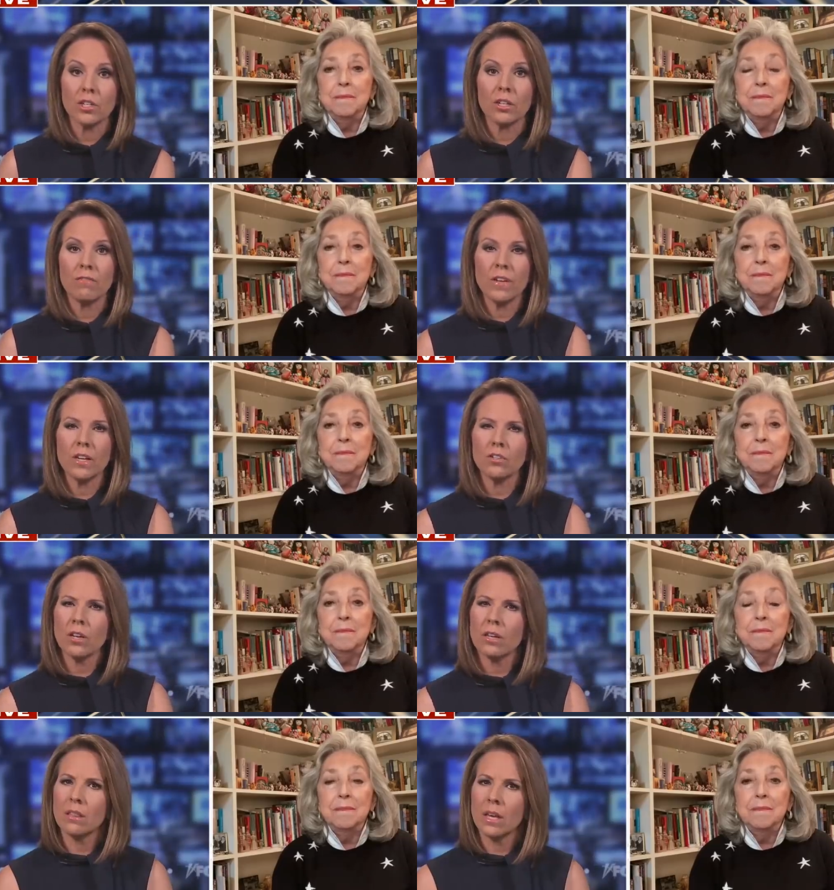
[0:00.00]
Speaker 1: it could fit
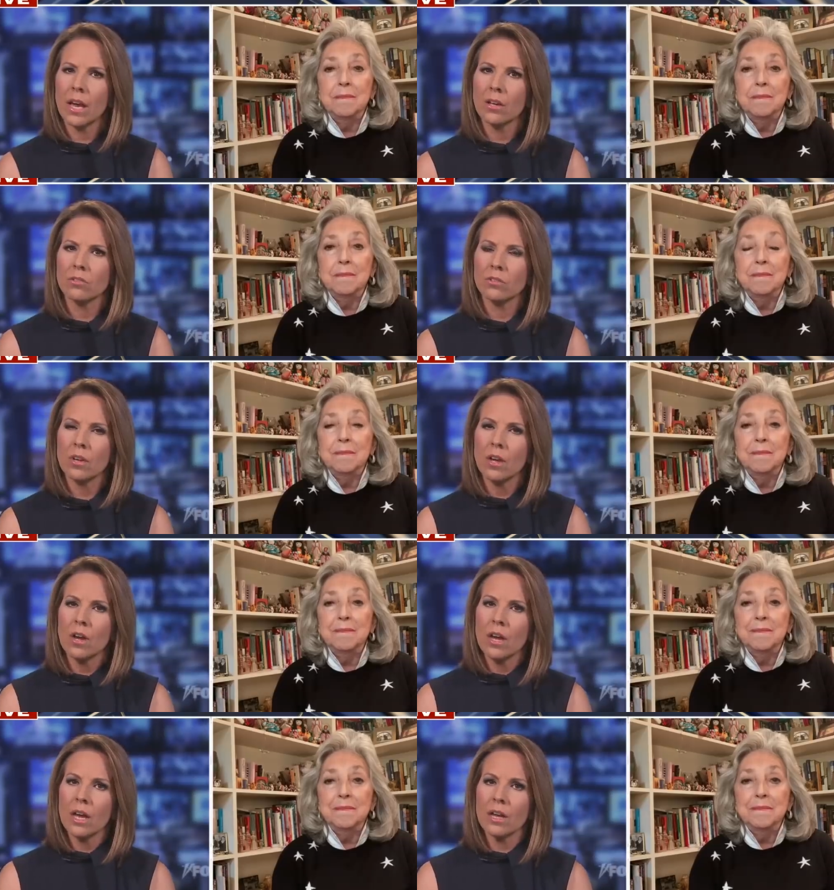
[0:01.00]
into anything else.
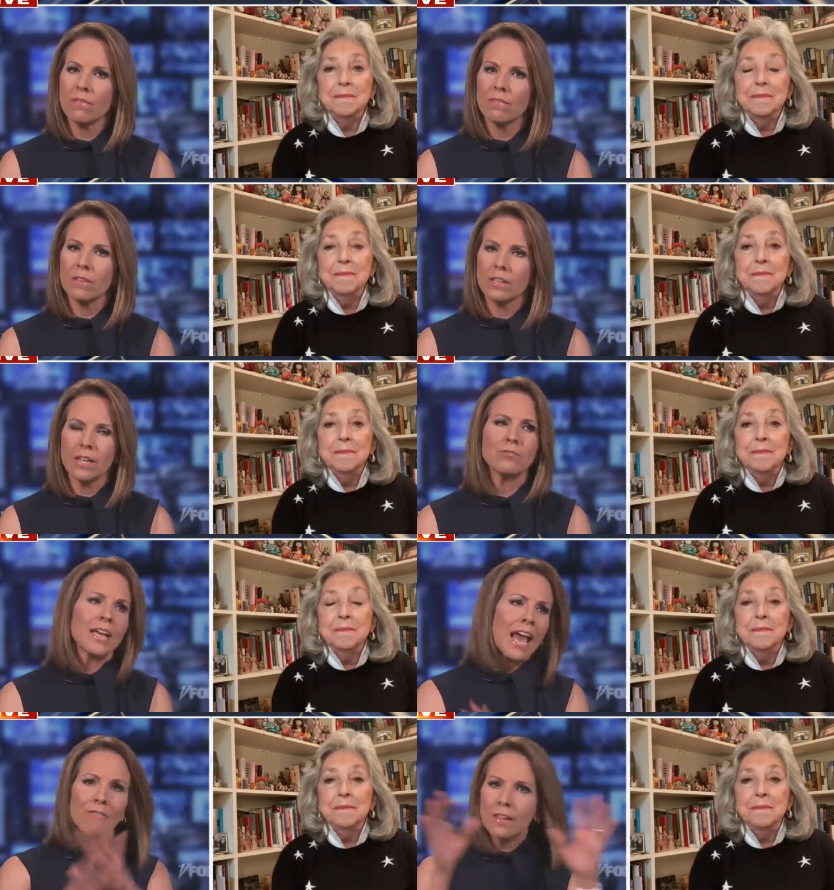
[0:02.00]
If it
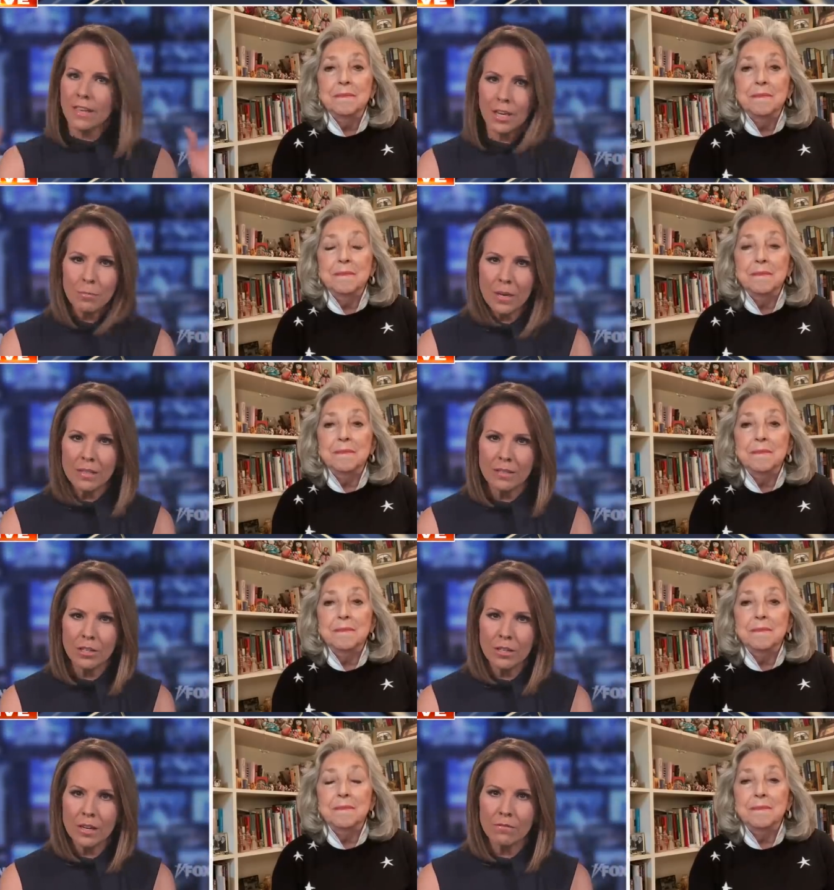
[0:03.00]
sounds like everything could be
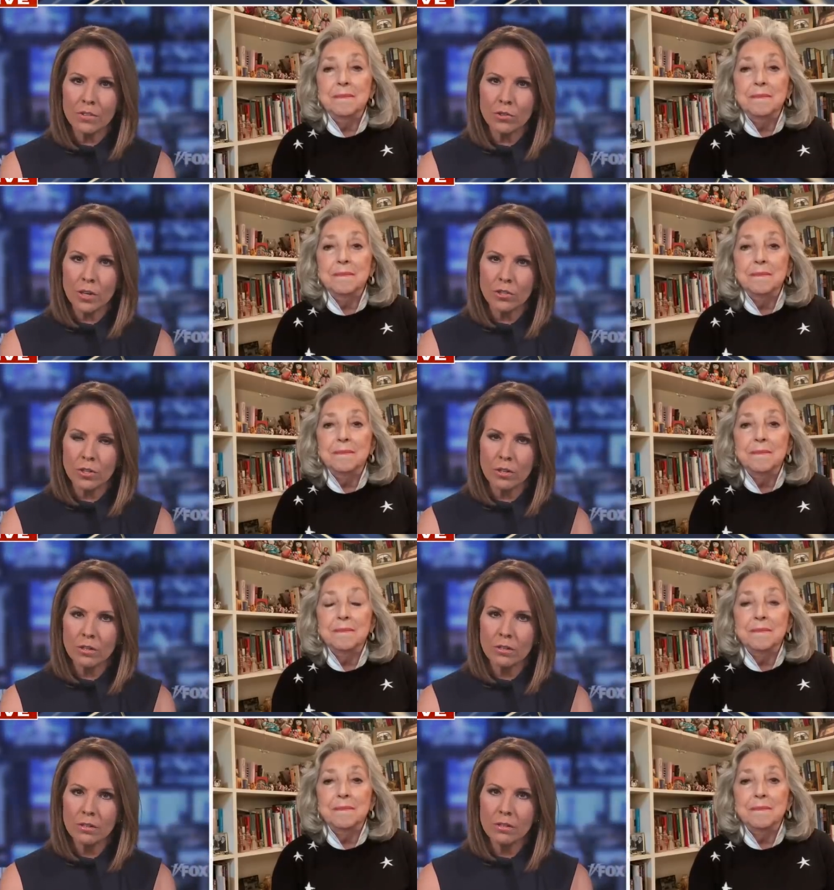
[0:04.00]
considered infrastructure.
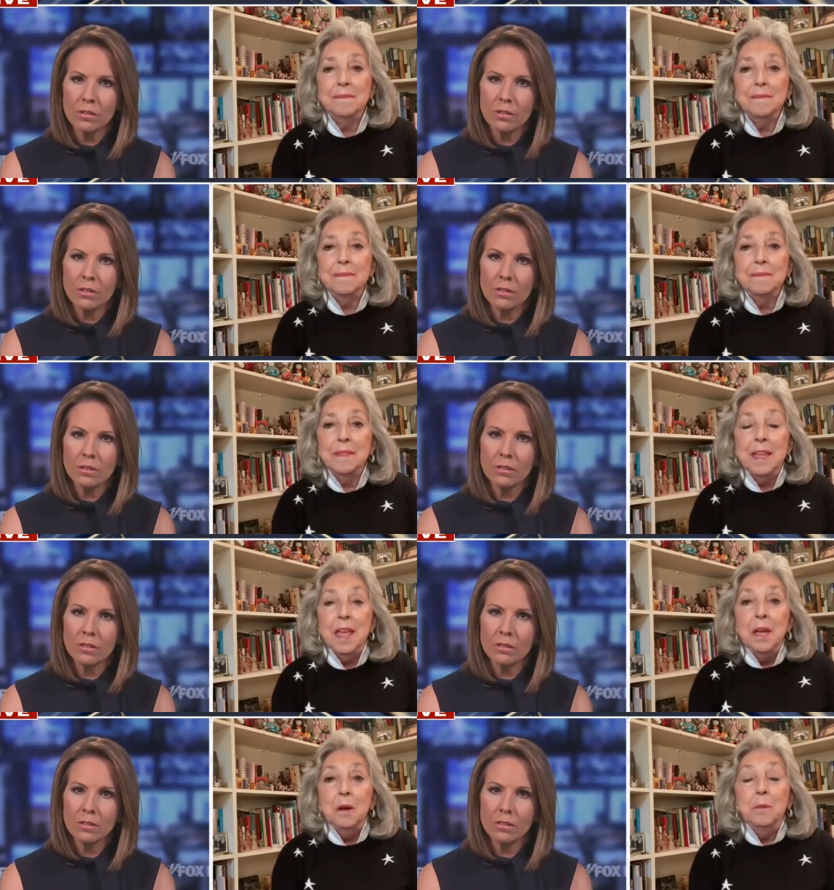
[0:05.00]

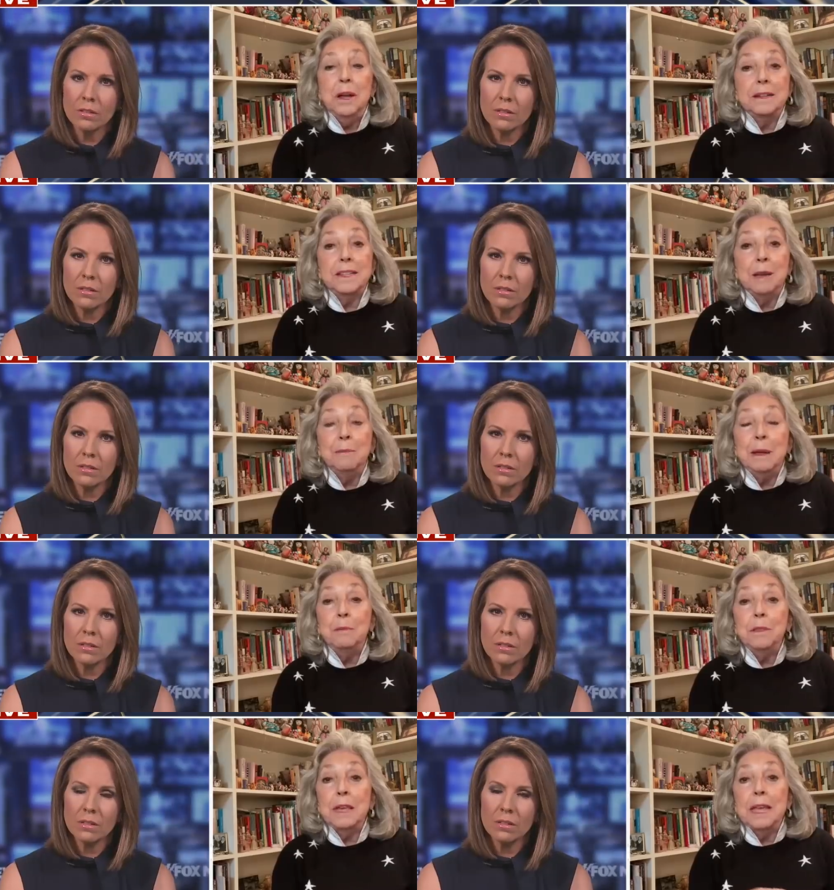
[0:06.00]
Speaker 2: Well, some
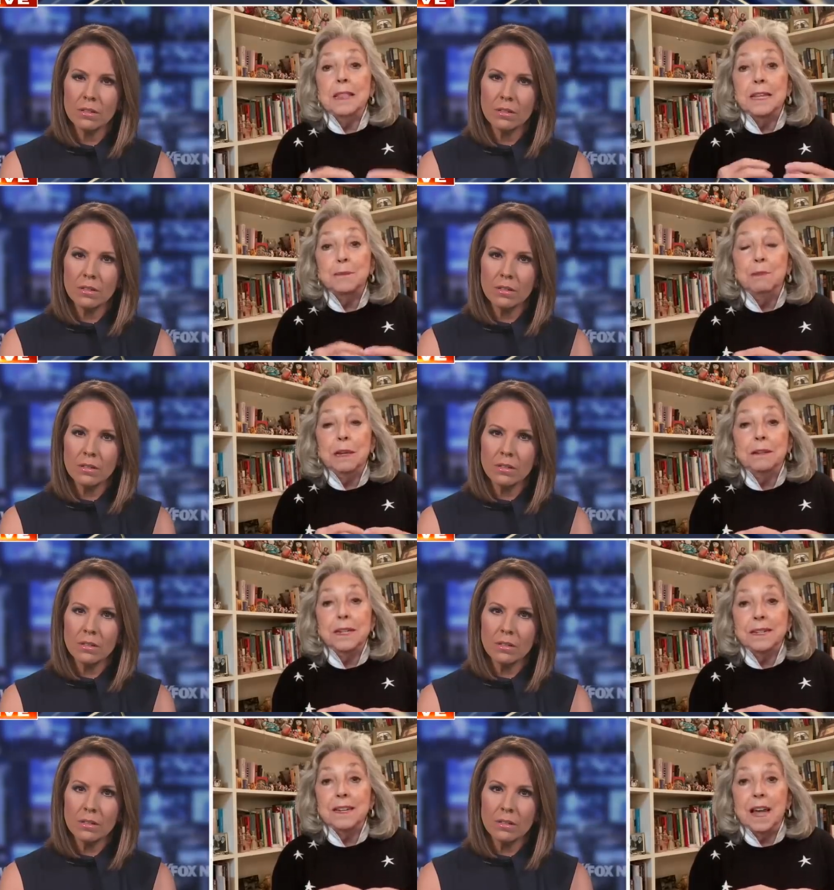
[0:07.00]
people think this bill
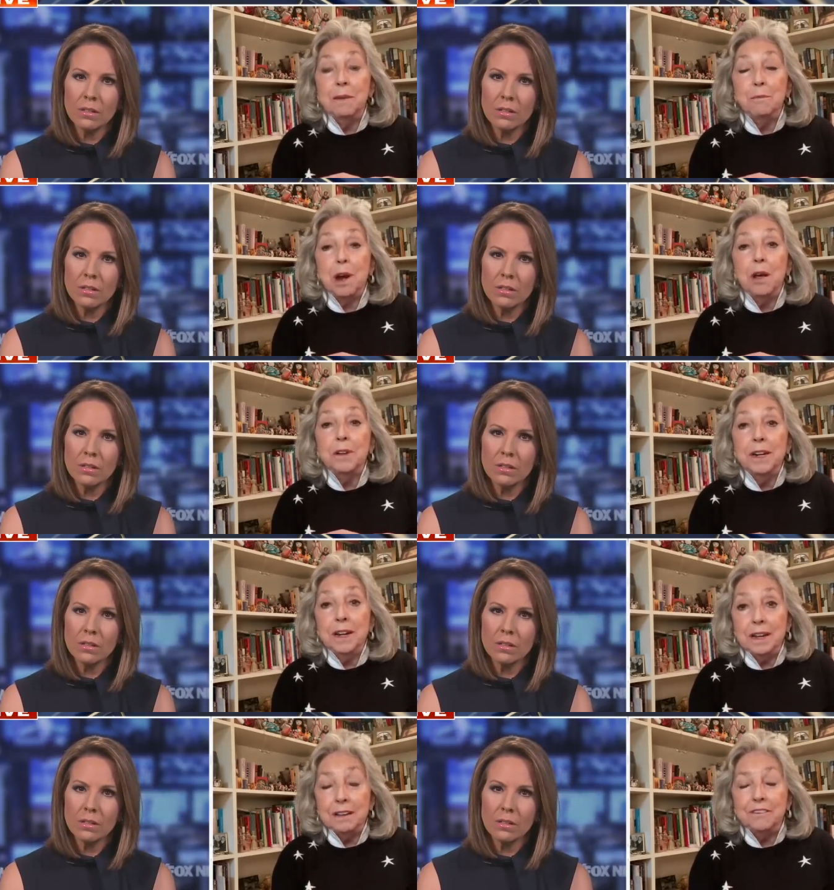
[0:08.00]
is not broad
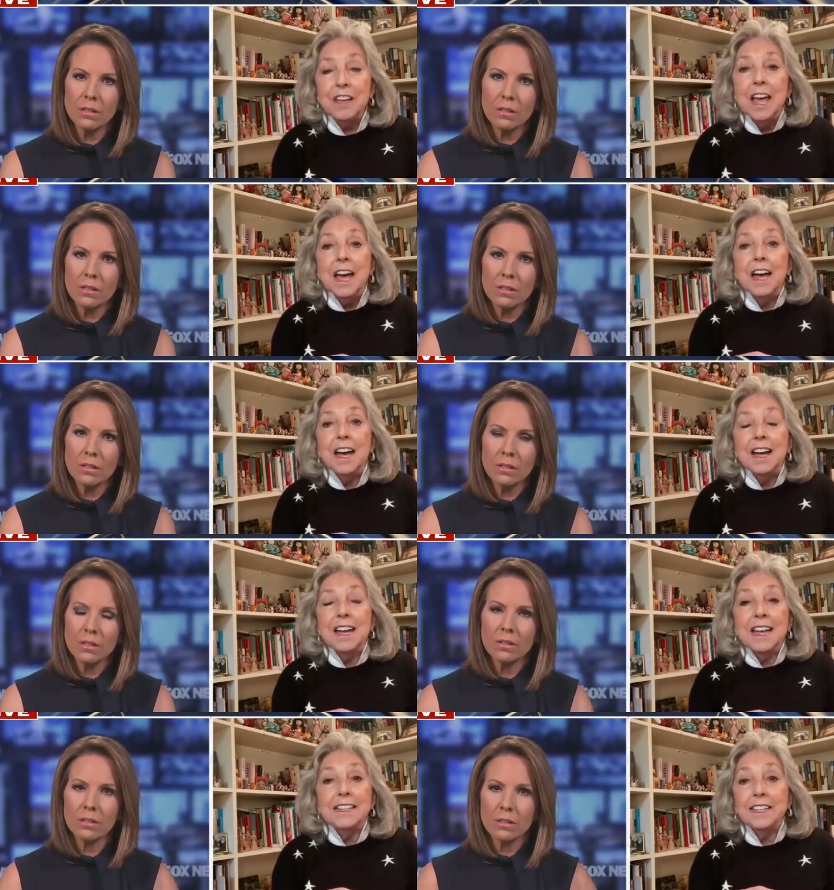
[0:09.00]
enough,
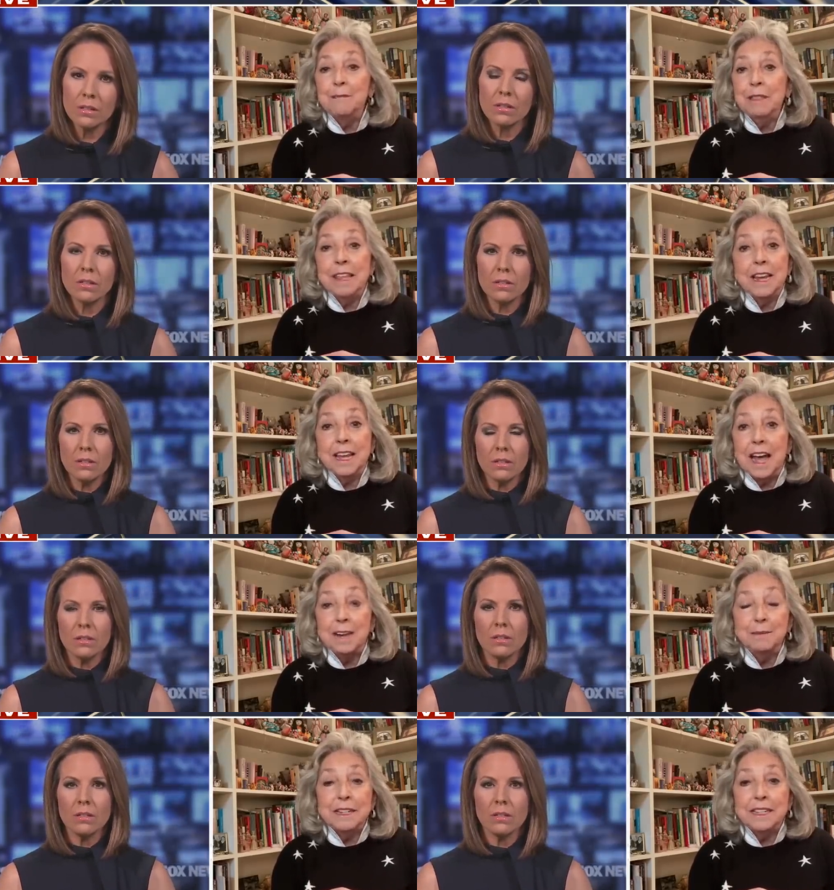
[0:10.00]
and some of the
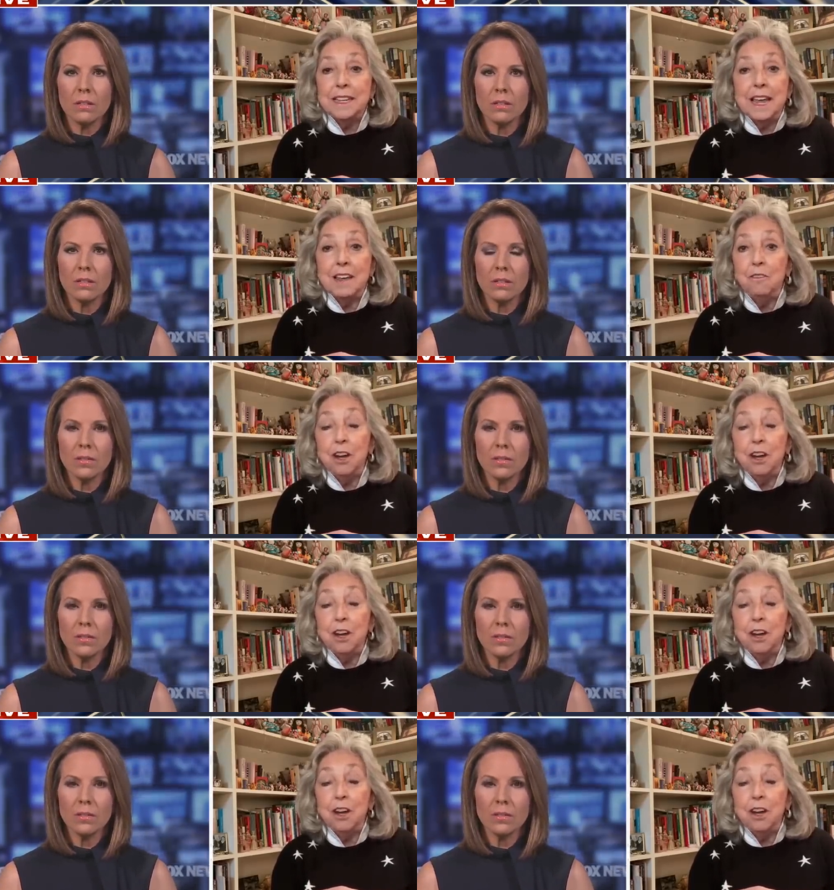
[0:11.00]
economists say if you